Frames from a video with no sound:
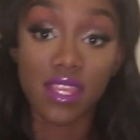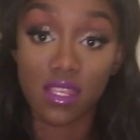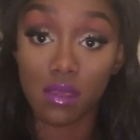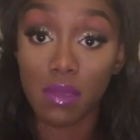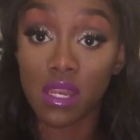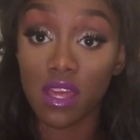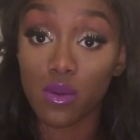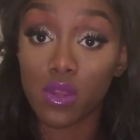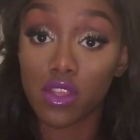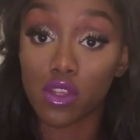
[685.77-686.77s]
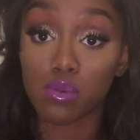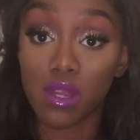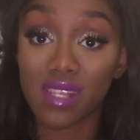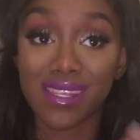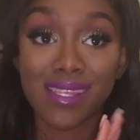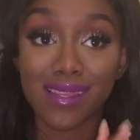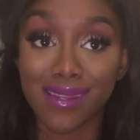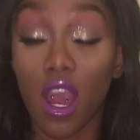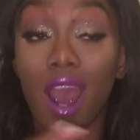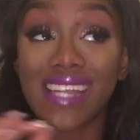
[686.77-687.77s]
This is going to be another one of those products that is
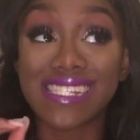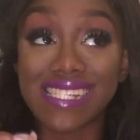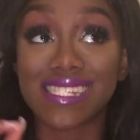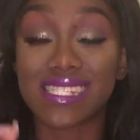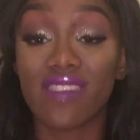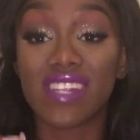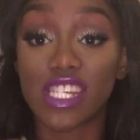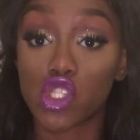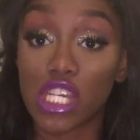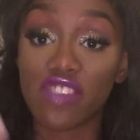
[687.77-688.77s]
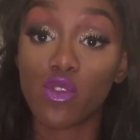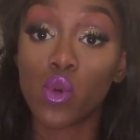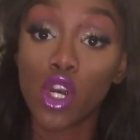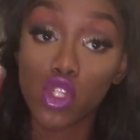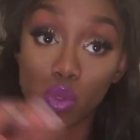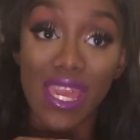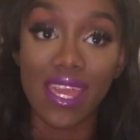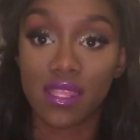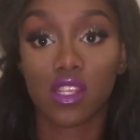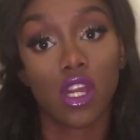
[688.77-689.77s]
unnecessarily stressful to
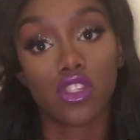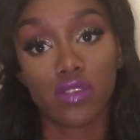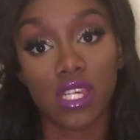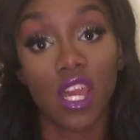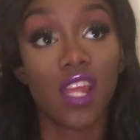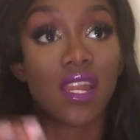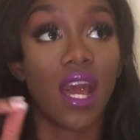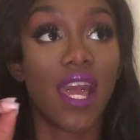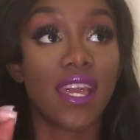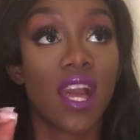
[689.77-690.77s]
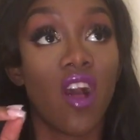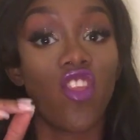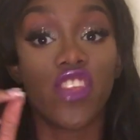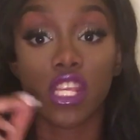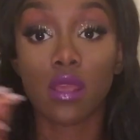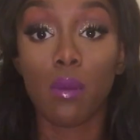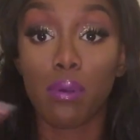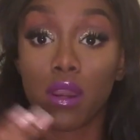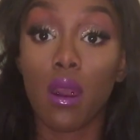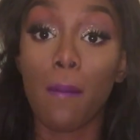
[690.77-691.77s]
get in this country. Like, this
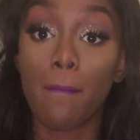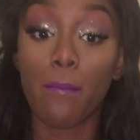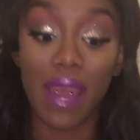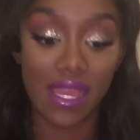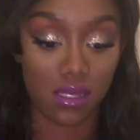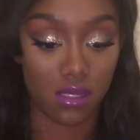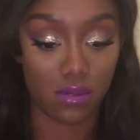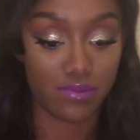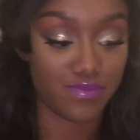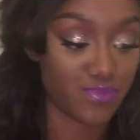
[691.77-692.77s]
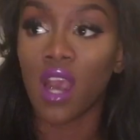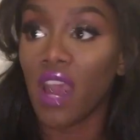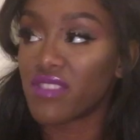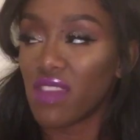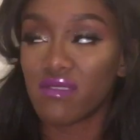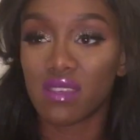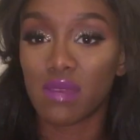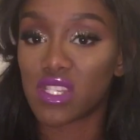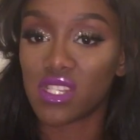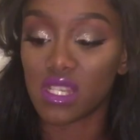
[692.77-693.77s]
product bangs. I've definitely
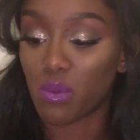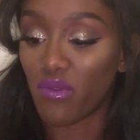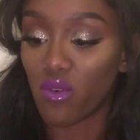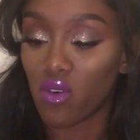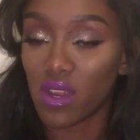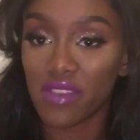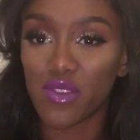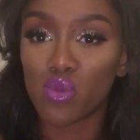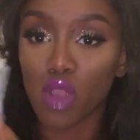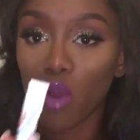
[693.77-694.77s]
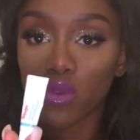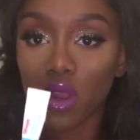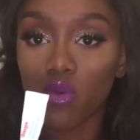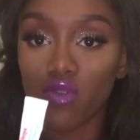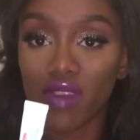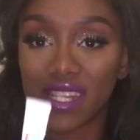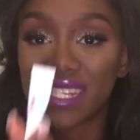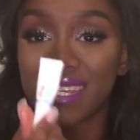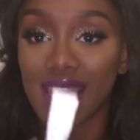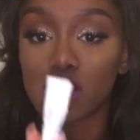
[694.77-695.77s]
mentioned this before, and if you don't know
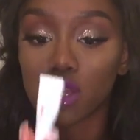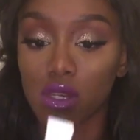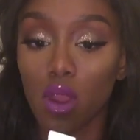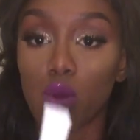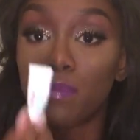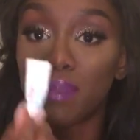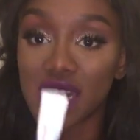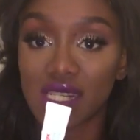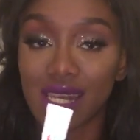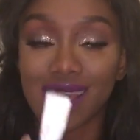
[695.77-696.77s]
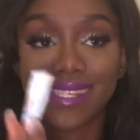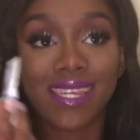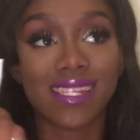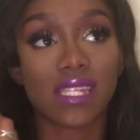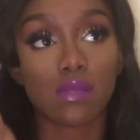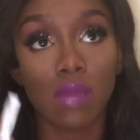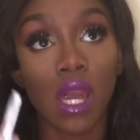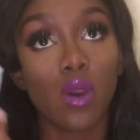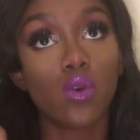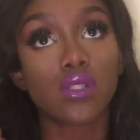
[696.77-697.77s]
already, get to know. Blistex. It
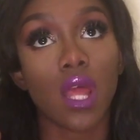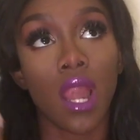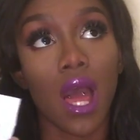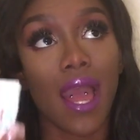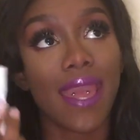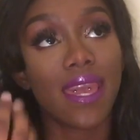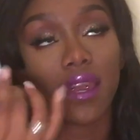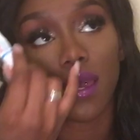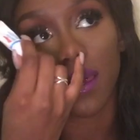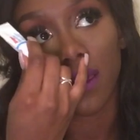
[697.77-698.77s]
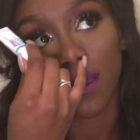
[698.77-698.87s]
smells like